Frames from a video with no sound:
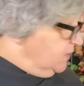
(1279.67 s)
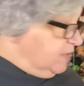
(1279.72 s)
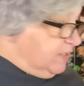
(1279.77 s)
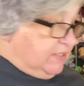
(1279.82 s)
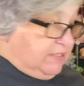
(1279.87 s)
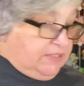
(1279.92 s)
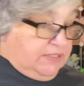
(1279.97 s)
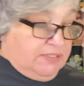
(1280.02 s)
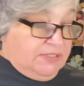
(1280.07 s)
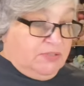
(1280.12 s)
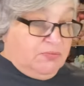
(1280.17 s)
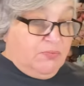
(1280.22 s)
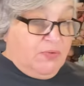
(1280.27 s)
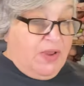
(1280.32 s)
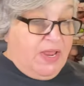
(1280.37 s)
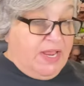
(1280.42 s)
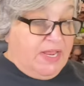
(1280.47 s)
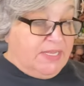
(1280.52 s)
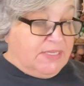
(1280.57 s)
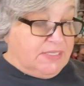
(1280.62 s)
this is
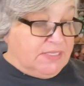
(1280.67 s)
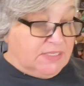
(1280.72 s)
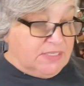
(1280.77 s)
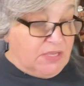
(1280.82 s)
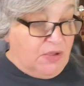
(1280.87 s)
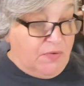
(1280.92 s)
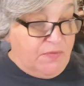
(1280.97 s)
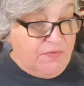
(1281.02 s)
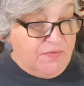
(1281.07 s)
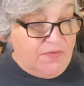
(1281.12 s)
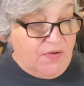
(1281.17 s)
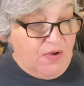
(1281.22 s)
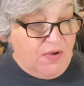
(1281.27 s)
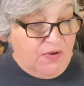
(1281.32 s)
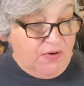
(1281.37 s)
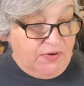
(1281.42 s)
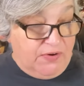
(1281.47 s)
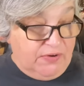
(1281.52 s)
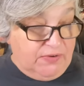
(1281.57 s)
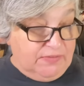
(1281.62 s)
Ray so
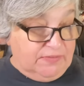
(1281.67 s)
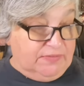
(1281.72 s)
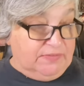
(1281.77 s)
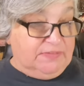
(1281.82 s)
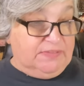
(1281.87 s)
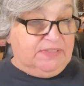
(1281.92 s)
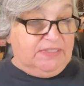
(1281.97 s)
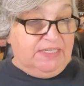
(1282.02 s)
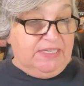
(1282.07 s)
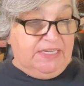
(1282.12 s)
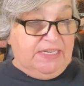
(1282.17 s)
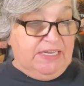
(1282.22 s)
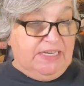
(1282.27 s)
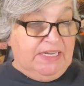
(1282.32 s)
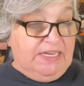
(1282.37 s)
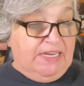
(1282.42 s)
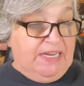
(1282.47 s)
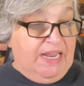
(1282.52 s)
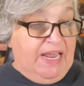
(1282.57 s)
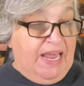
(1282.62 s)
far.
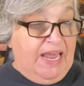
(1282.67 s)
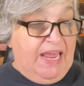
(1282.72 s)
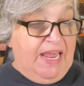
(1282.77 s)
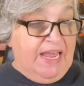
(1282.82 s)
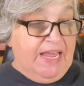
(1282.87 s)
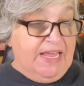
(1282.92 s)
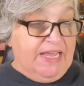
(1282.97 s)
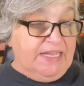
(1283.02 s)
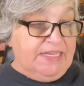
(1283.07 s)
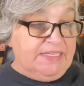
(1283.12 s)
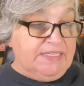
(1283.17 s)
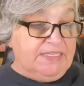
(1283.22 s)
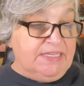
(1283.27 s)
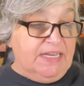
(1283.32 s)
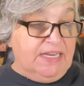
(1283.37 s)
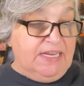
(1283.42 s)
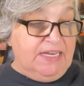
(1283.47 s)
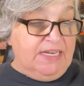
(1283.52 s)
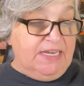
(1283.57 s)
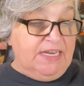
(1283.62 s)
And
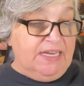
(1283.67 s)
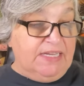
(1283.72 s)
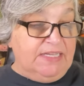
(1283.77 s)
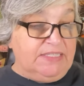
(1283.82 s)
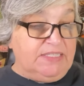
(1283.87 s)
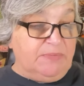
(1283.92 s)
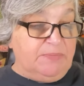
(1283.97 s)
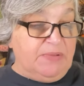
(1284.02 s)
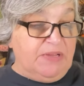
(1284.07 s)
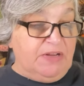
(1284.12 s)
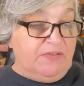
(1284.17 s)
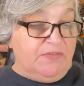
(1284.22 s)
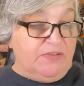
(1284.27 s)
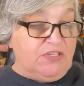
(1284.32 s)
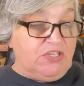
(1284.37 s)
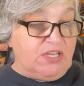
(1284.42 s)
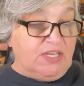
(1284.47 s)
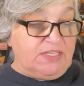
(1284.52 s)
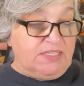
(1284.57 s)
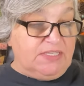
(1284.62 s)
he needs a bit of
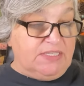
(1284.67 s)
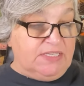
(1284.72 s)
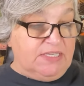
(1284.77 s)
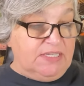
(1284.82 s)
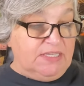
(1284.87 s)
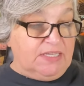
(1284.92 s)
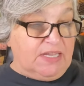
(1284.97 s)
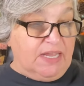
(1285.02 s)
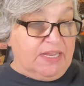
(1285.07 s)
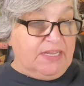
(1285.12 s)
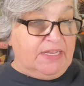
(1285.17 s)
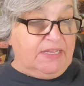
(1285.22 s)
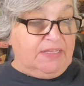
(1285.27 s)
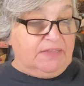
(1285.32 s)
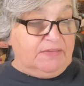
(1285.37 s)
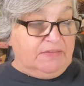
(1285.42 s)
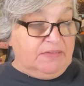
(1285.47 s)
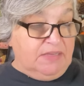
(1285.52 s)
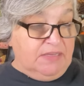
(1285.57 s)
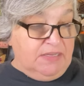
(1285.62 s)
adjusting.
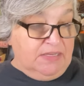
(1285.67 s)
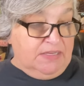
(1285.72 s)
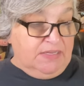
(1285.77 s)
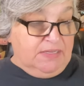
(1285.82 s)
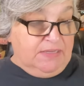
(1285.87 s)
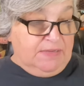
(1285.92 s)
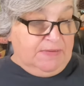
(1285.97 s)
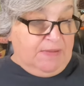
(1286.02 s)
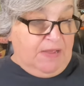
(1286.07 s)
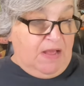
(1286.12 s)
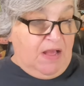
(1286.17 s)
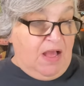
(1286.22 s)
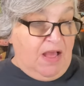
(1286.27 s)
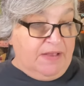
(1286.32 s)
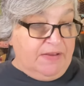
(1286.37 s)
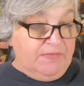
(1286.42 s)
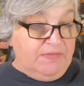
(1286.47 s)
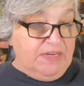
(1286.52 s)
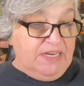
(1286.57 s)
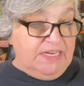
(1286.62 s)
Like,
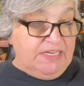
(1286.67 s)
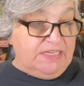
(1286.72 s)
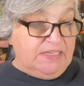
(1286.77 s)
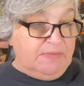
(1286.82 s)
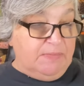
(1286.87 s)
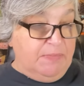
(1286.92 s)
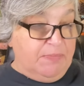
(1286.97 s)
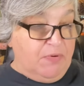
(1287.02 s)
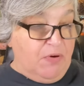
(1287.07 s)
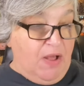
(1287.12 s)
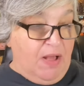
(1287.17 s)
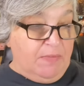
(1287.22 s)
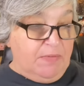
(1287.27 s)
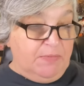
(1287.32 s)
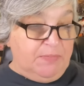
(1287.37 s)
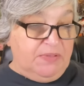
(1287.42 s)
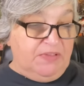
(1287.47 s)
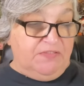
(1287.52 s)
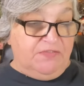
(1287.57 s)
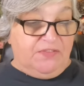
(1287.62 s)
I need to
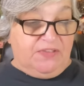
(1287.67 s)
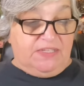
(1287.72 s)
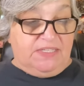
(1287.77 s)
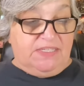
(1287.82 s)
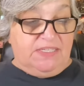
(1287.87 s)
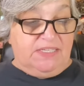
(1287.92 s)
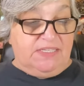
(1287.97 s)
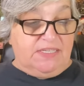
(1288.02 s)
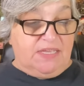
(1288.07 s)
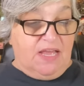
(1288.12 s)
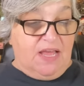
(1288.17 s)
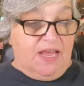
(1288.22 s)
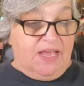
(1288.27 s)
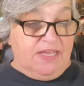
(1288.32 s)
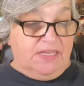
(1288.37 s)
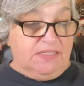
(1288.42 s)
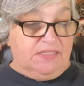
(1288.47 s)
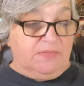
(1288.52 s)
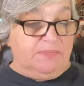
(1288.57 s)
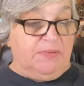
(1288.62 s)
probably fix his
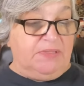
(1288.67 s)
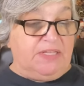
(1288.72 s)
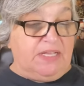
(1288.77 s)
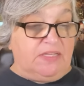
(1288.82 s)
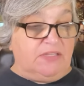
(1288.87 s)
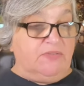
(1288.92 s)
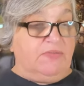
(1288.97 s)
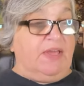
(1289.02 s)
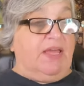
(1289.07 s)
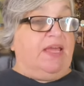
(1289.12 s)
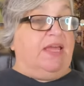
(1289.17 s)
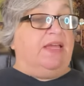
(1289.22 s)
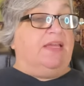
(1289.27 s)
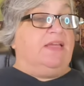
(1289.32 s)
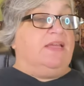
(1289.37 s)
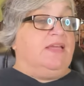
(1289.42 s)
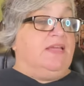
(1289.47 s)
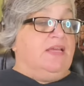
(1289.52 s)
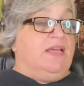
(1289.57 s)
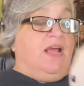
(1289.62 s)
eyes, but that's
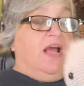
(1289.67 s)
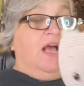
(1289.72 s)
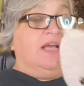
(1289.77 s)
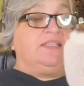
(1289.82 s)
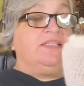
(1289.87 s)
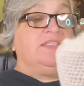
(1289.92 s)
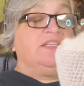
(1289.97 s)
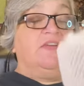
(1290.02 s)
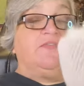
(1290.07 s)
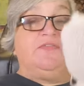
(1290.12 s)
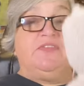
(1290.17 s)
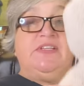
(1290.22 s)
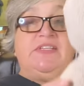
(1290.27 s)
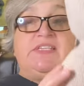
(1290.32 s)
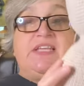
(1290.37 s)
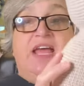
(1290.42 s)
okay. I stuffed his